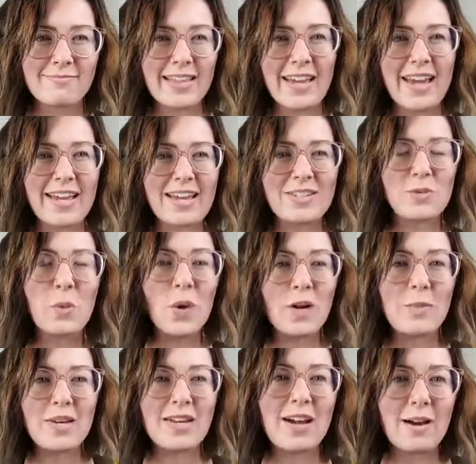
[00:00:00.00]
I guess what it
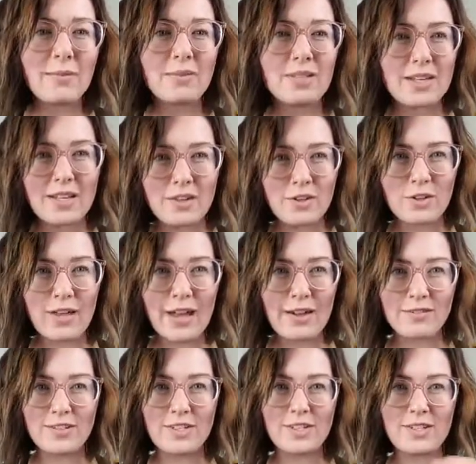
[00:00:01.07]
becomes in your life.
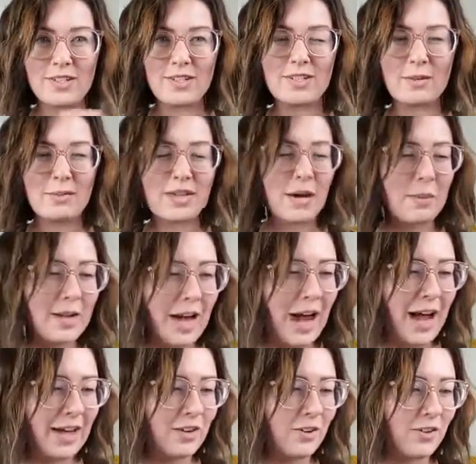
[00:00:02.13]
Does it become an
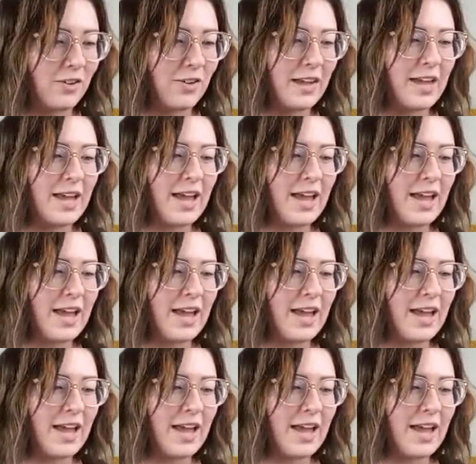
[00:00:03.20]
idol?